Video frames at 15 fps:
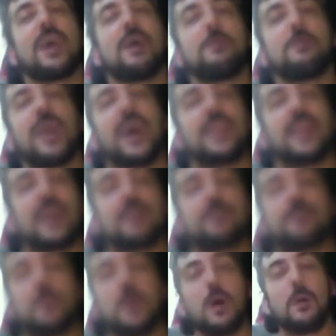we had to get
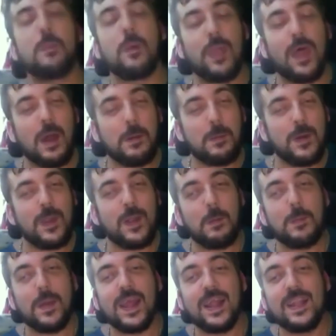some help on that. But, I
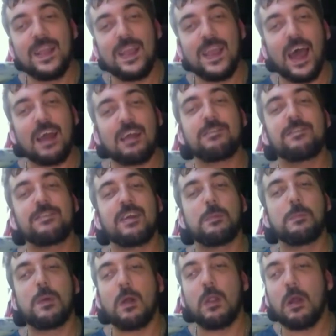mean, that shin
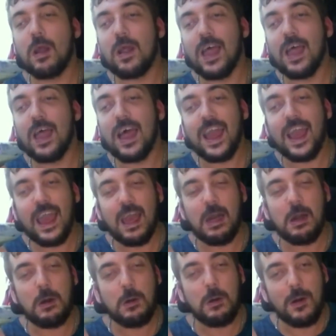bone hurt like
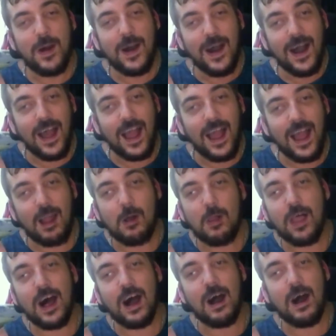hell. I ain't gonna
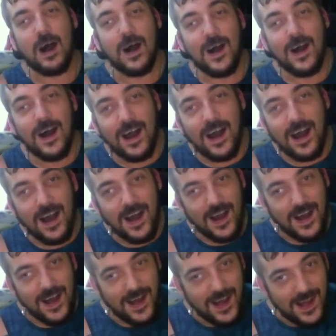lie.
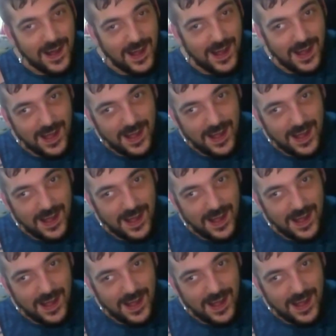Yeah, I